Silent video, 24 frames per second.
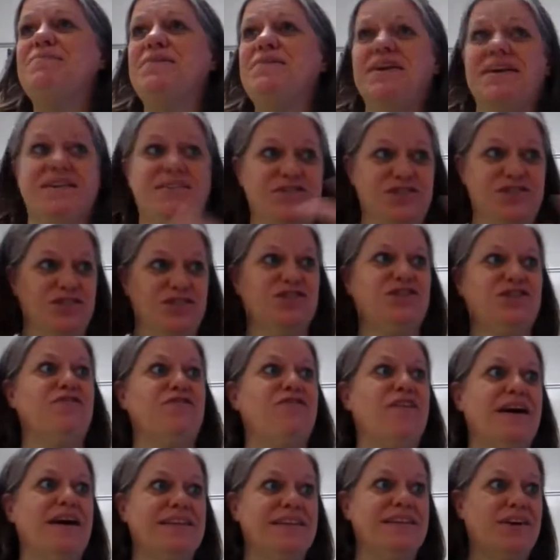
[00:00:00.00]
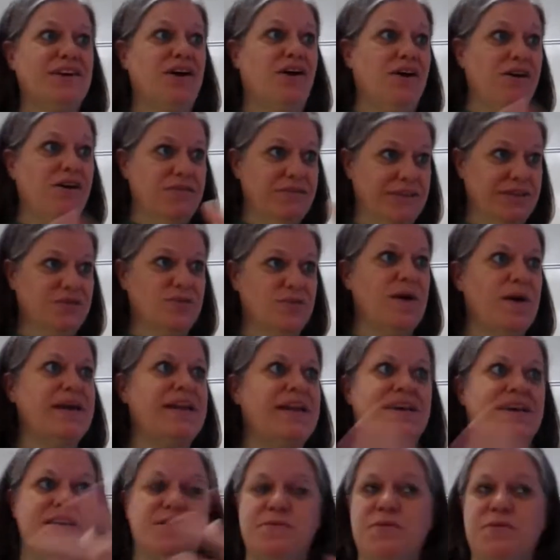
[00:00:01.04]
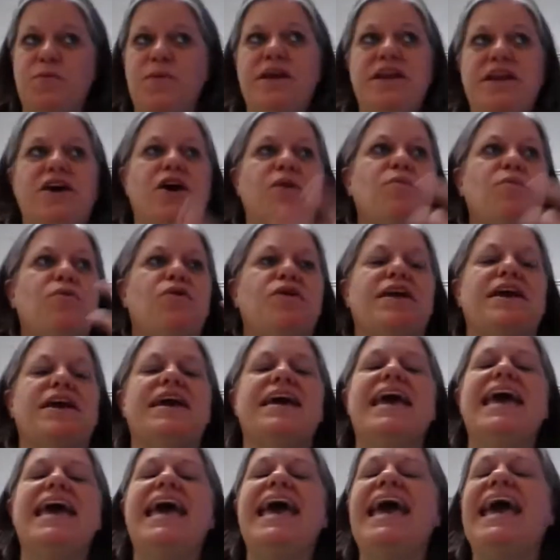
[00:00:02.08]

because she's going to finally call. He's waiting. He's been waiting all morning,